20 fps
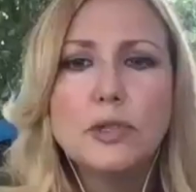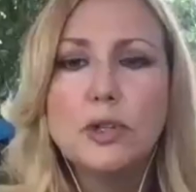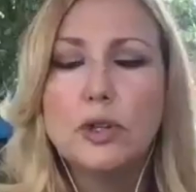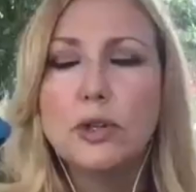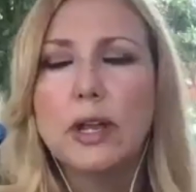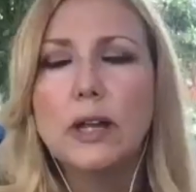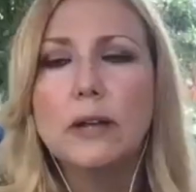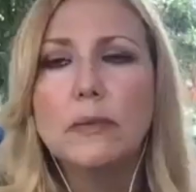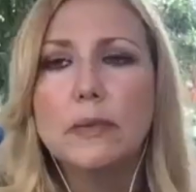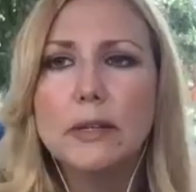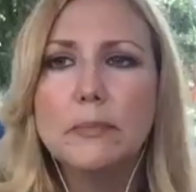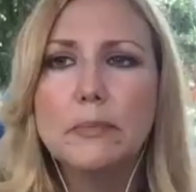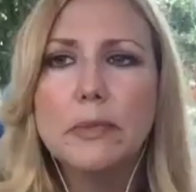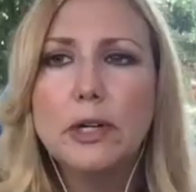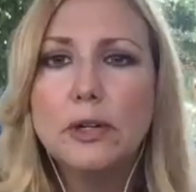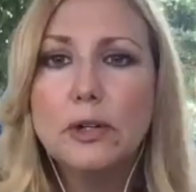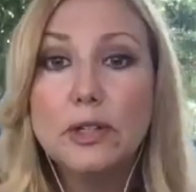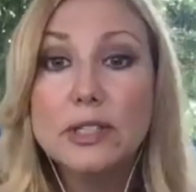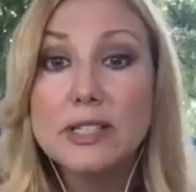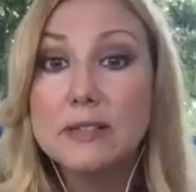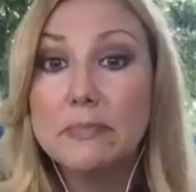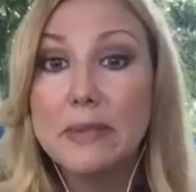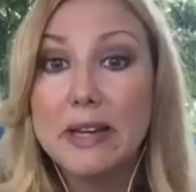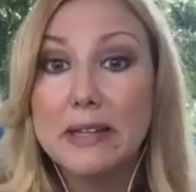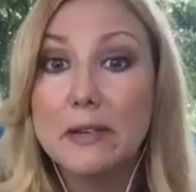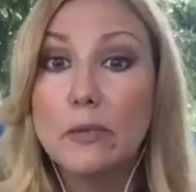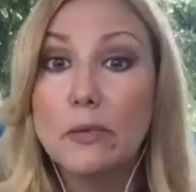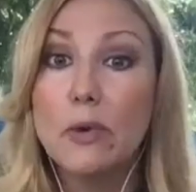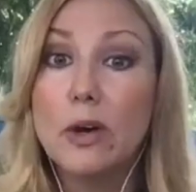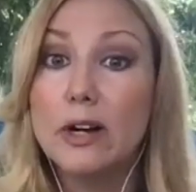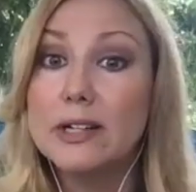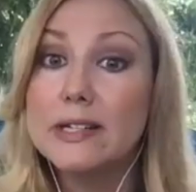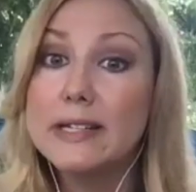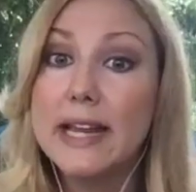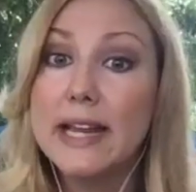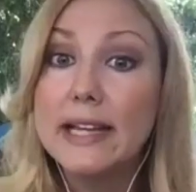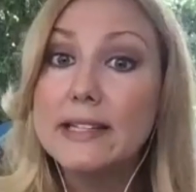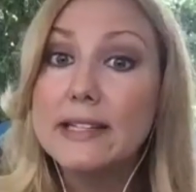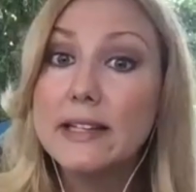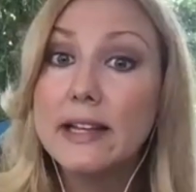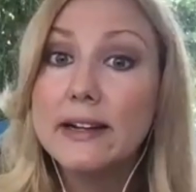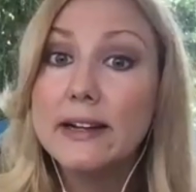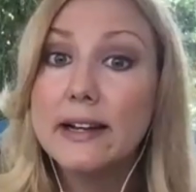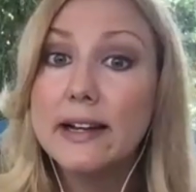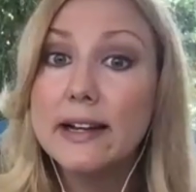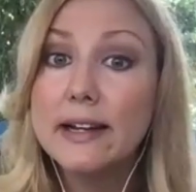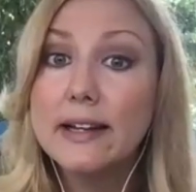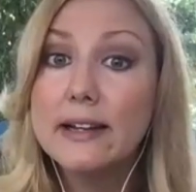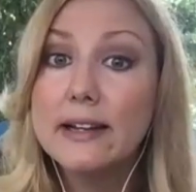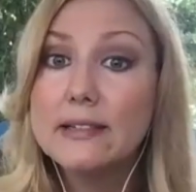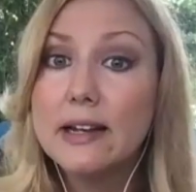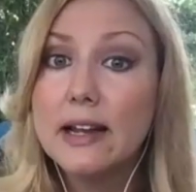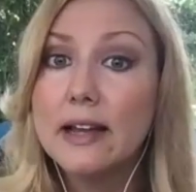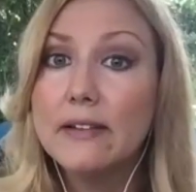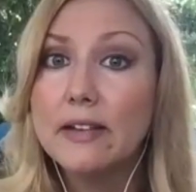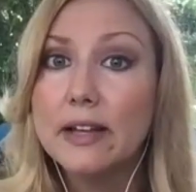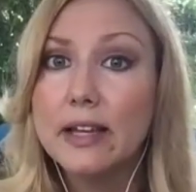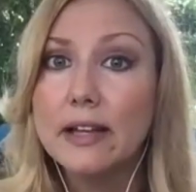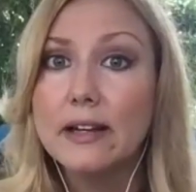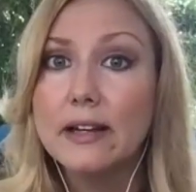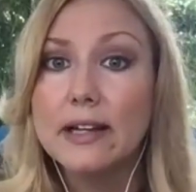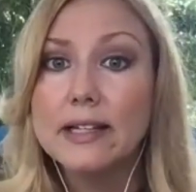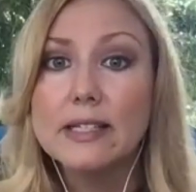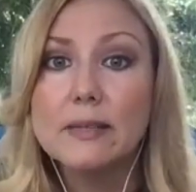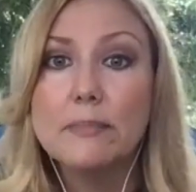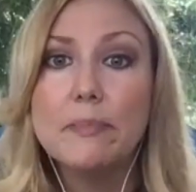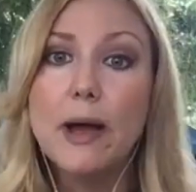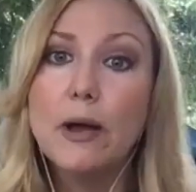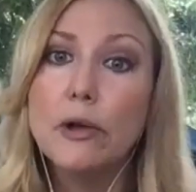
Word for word: absolutely. I mean, minerals make the water taste kind of nice and have like a nice